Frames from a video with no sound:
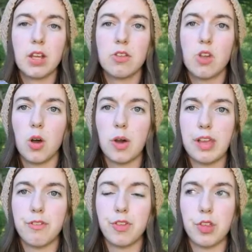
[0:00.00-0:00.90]
So
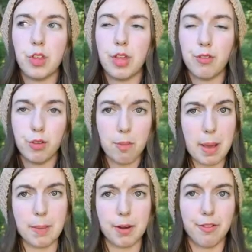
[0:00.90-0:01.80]
if you
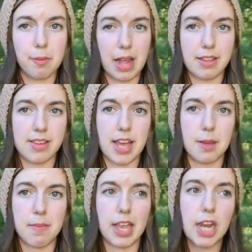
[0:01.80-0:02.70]
remember from last
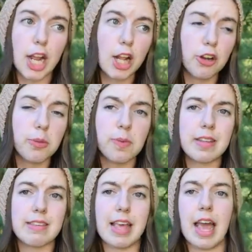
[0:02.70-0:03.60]
time, my conundrum
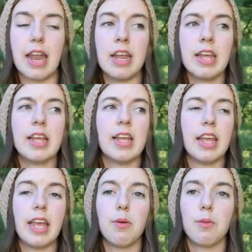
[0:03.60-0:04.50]
was that
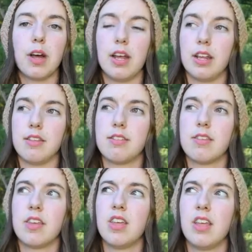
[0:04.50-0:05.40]
it
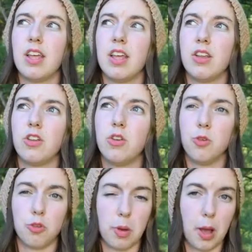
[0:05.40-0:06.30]
was
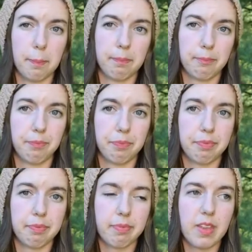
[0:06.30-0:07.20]
too small.
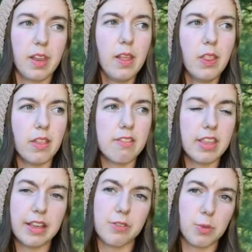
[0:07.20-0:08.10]
The
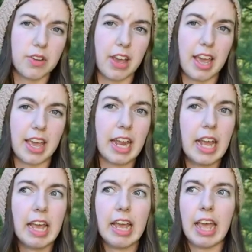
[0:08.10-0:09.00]
sleeves were tight,
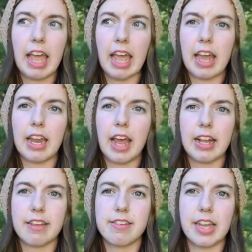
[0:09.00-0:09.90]
and I
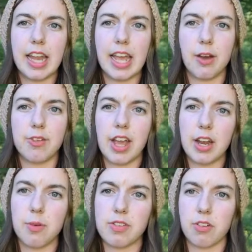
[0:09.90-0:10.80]
just didn't like how tight
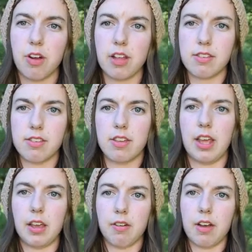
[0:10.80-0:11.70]
it was across
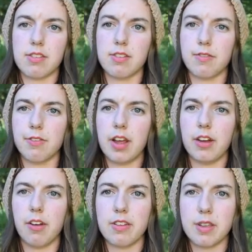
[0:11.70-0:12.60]
the
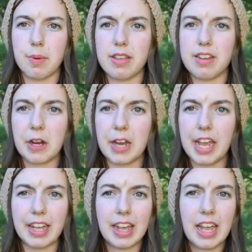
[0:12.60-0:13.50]
front, across the bust
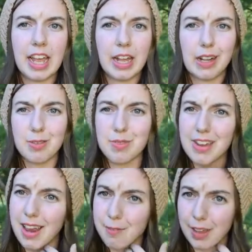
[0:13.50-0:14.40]
area. Just was
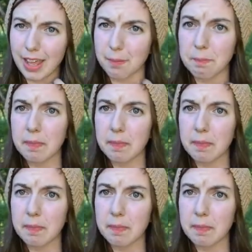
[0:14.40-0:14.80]
not a fan.